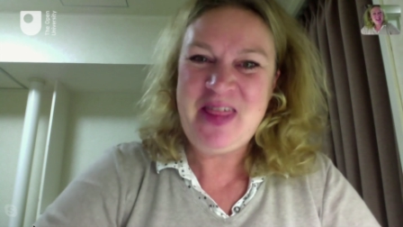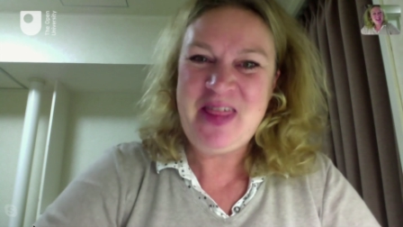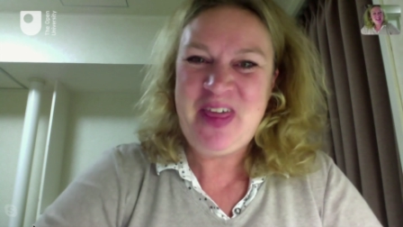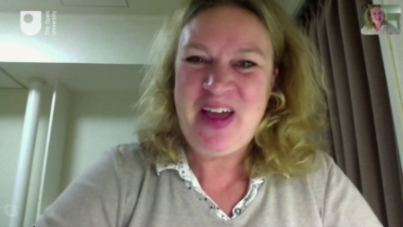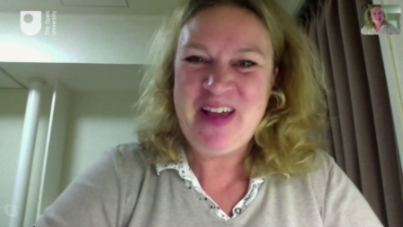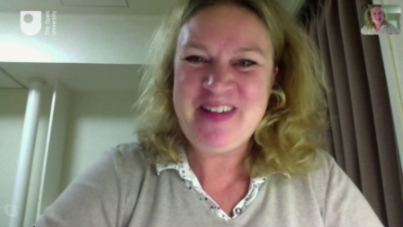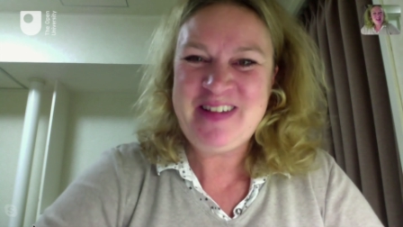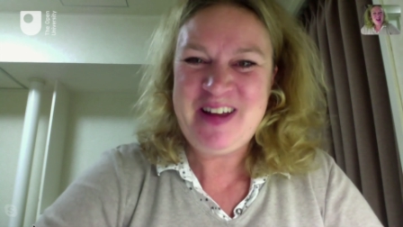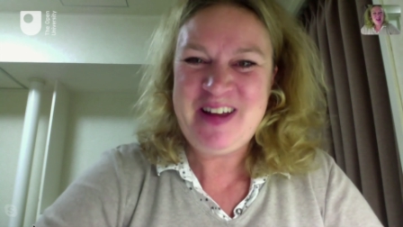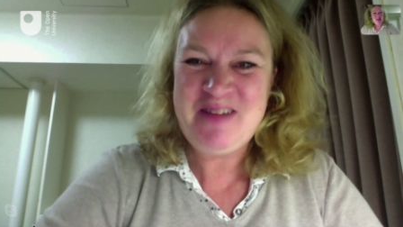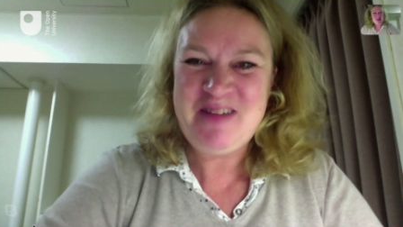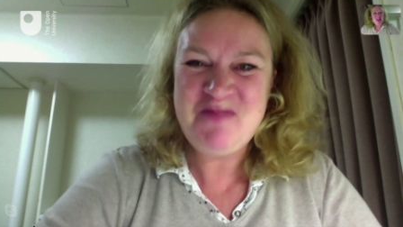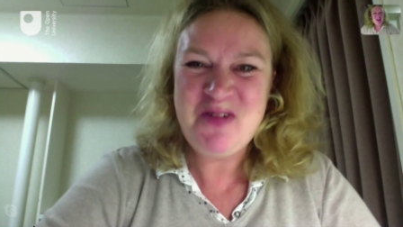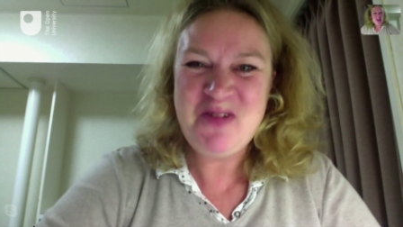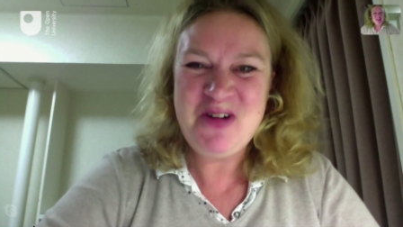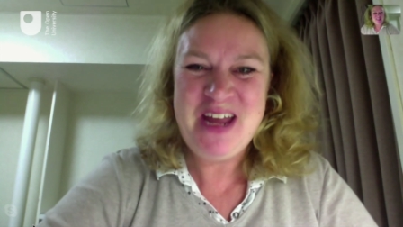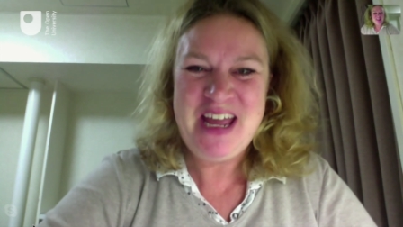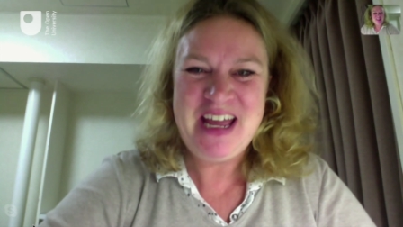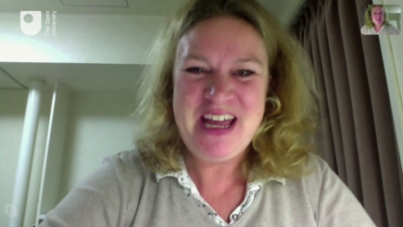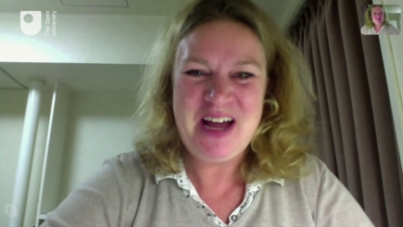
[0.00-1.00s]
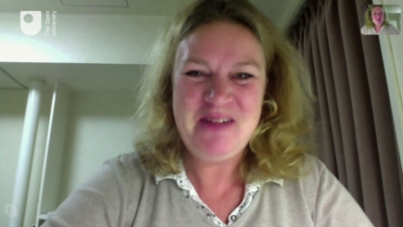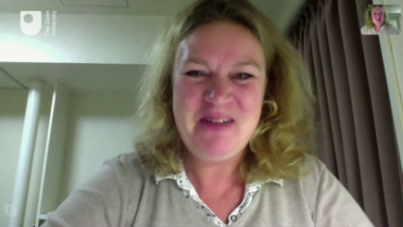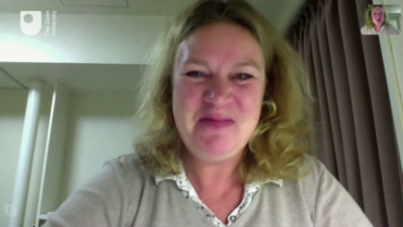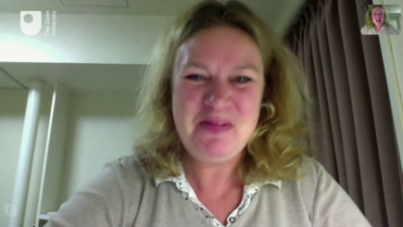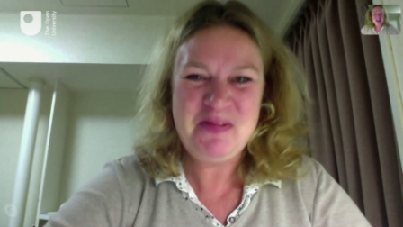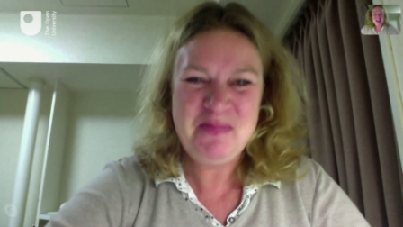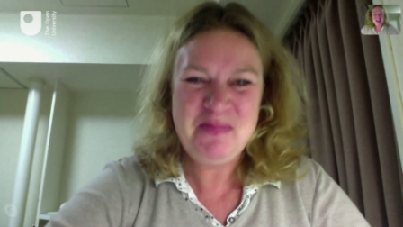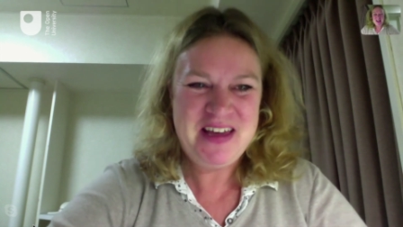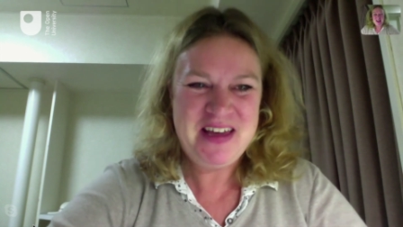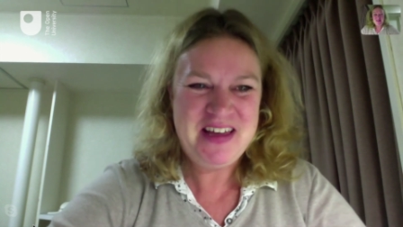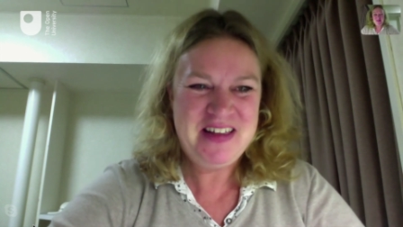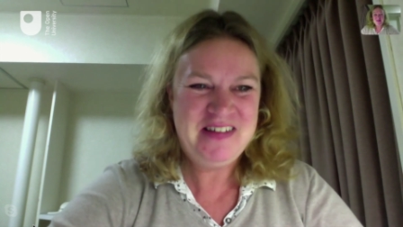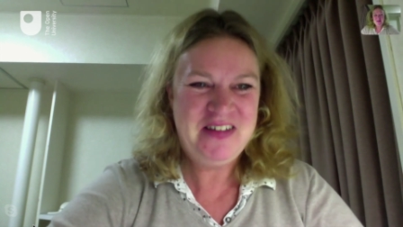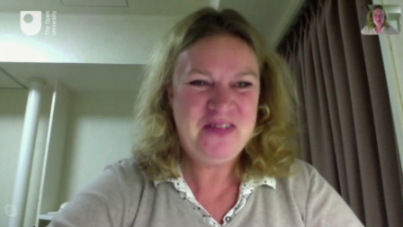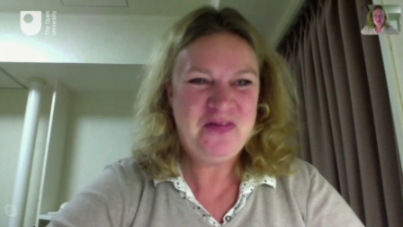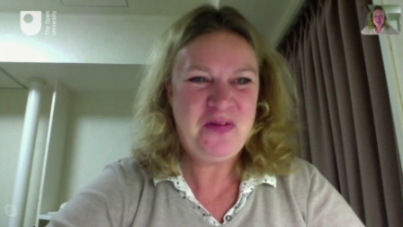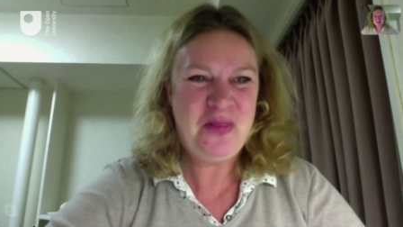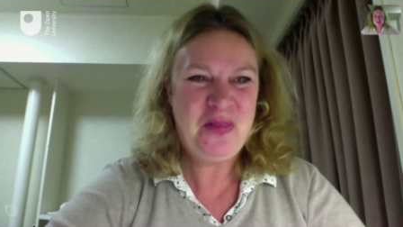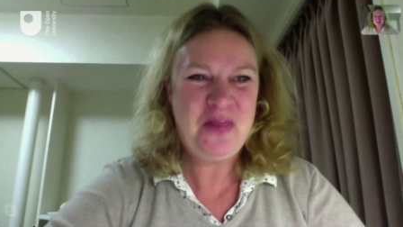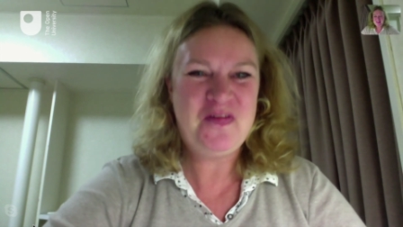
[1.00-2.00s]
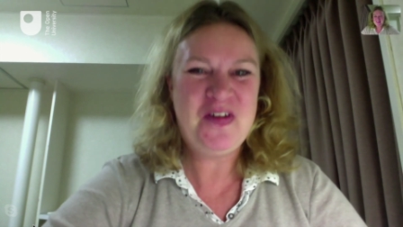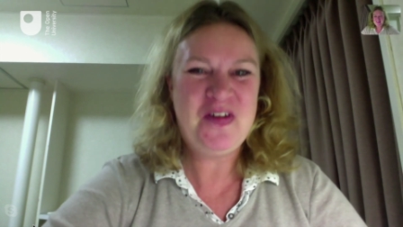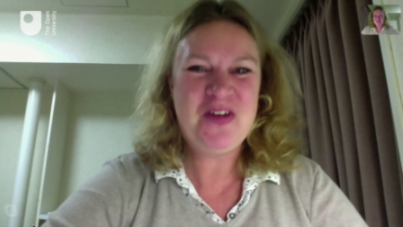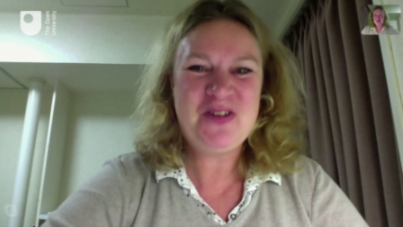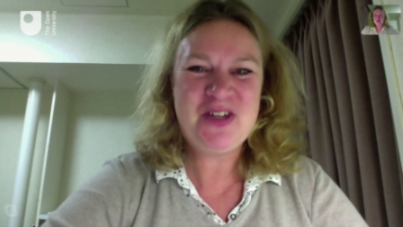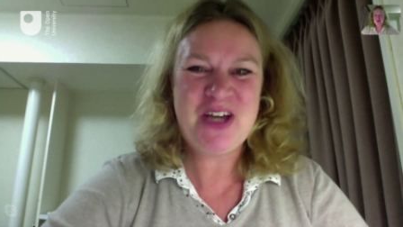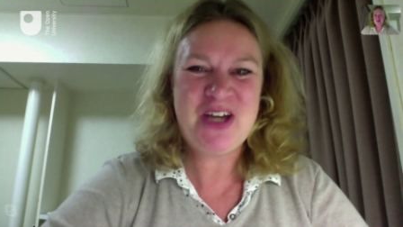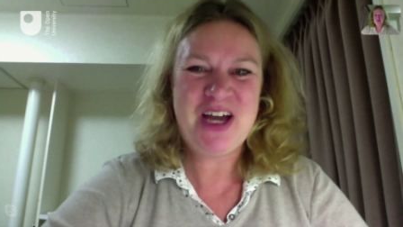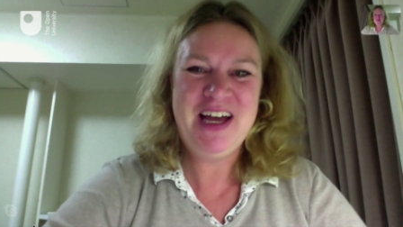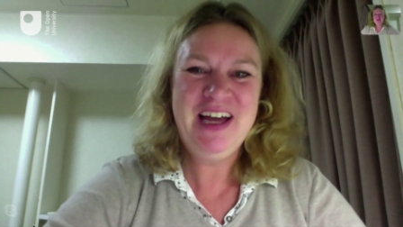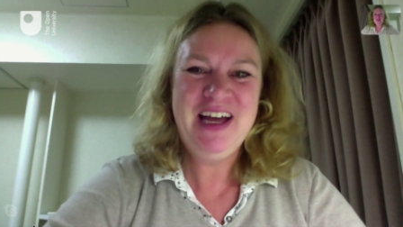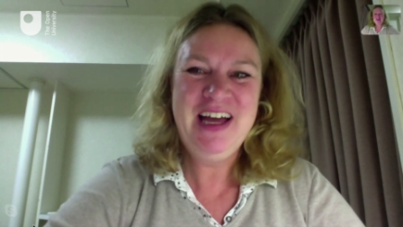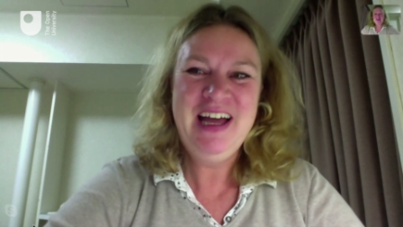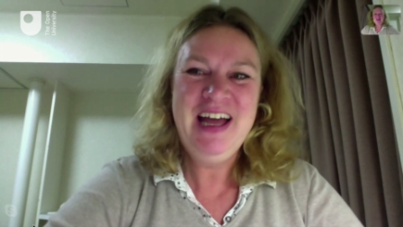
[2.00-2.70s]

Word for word: Thursday morning. I'm speaking to you from the future.